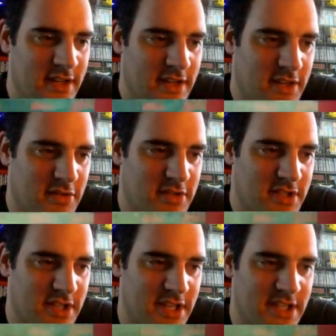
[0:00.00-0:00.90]
across
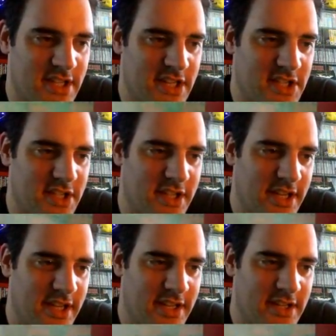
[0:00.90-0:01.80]
the next section
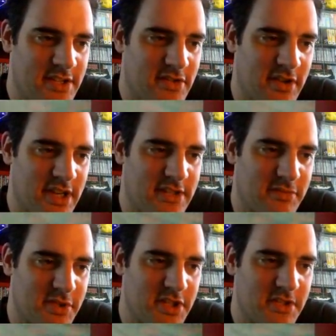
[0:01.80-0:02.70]
there, trying to get some
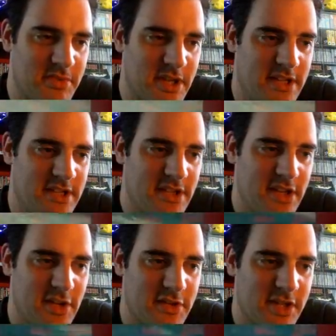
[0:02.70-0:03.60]
good speed. So I
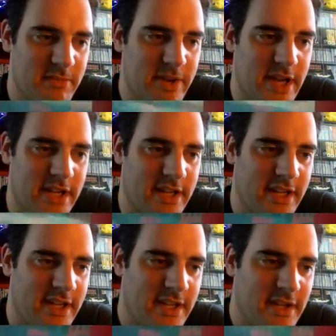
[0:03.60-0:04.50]
certainly got some back
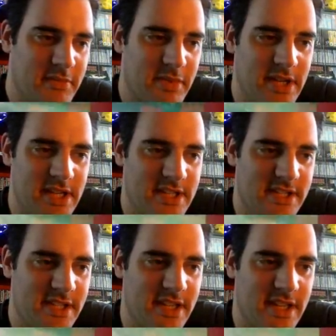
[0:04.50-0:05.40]
there, but
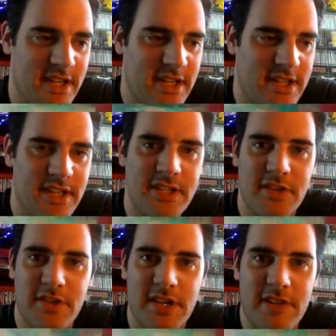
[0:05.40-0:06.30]
it's down to
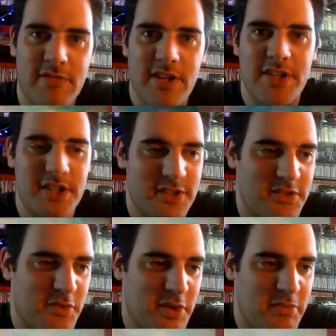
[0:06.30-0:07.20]
those gear
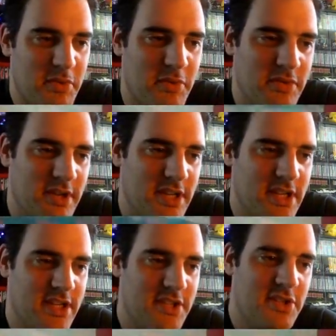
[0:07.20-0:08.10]
ratios, all important
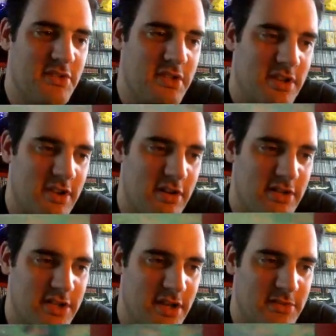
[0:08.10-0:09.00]
in tuning your car
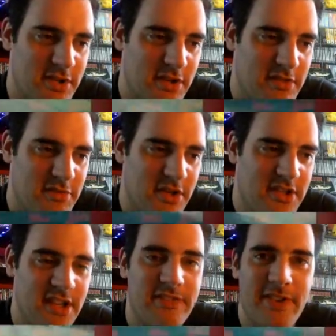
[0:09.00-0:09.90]
in time trials. But you can
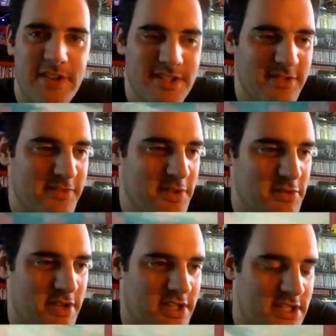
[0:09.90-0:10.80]
see it's fast and
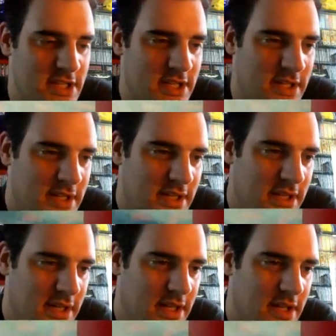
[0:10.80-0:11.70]
furious.
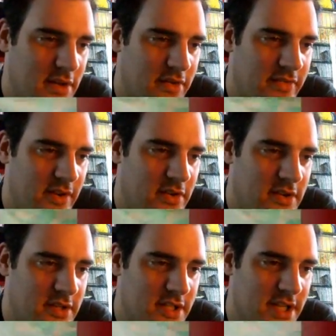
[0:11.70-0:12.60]
A lot of
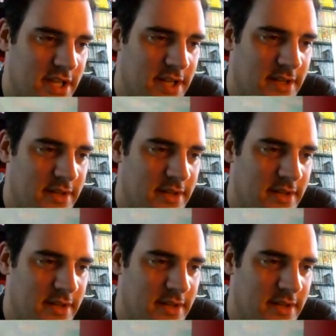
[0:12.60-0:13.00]
focus here